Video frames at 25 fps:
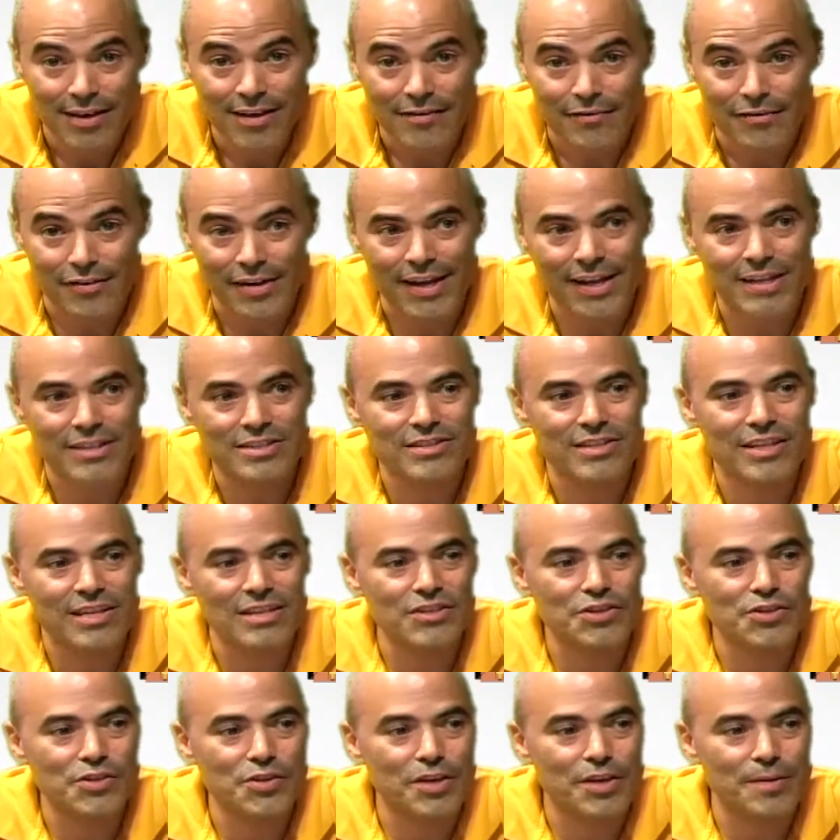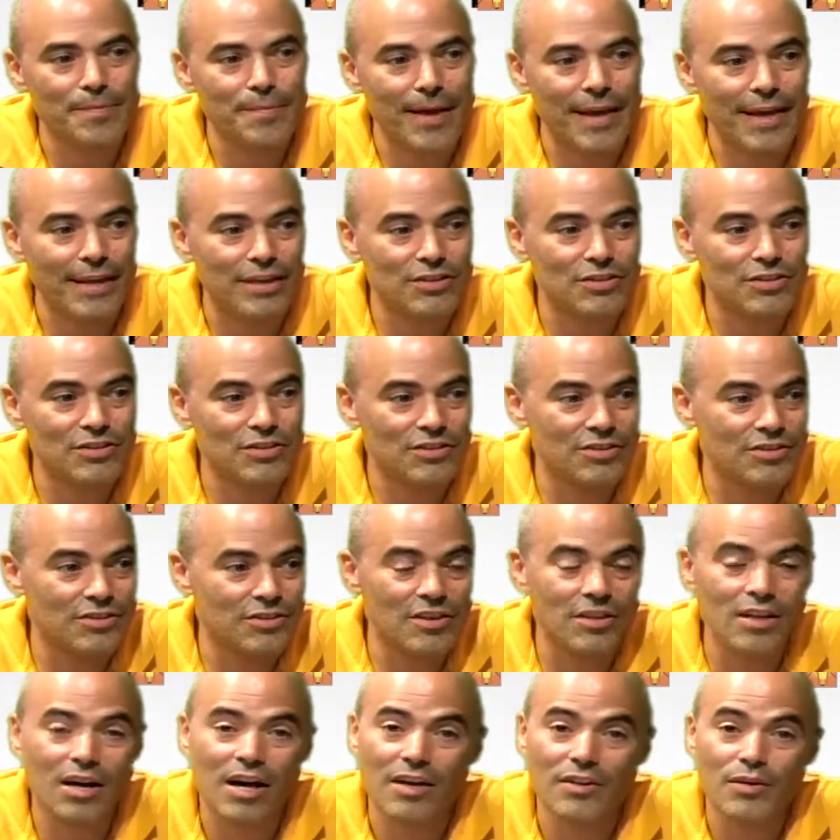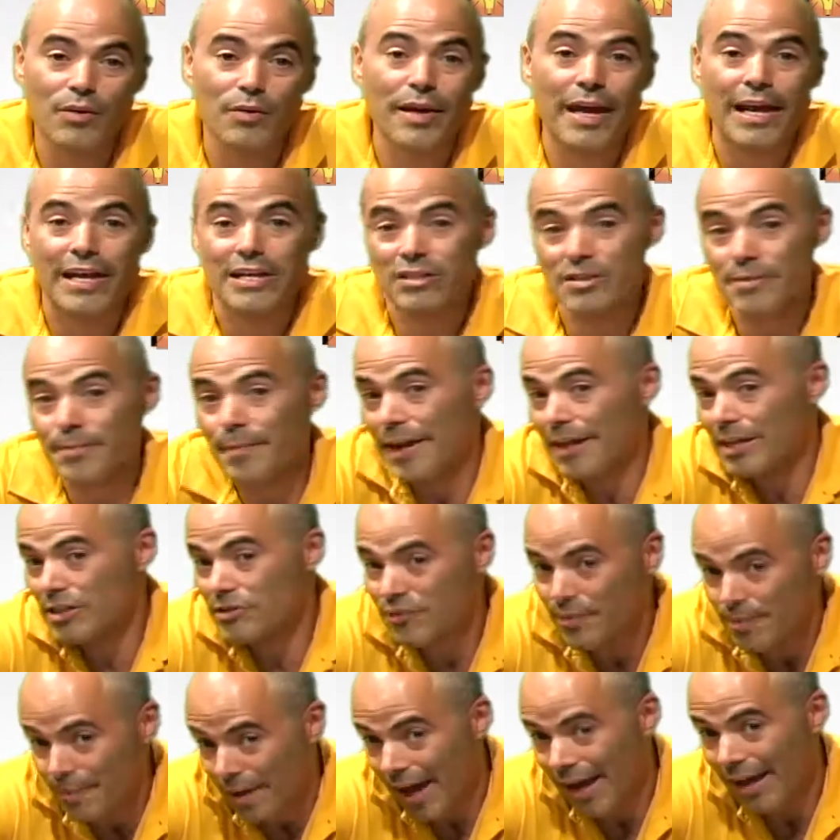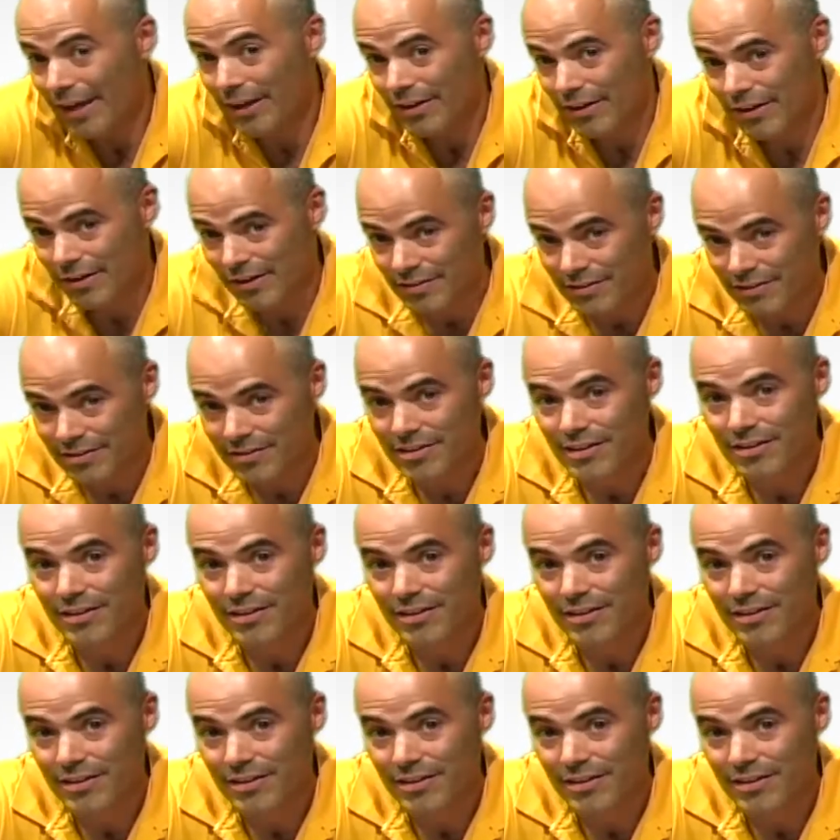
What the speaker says: For instance, you could make location-based reminders.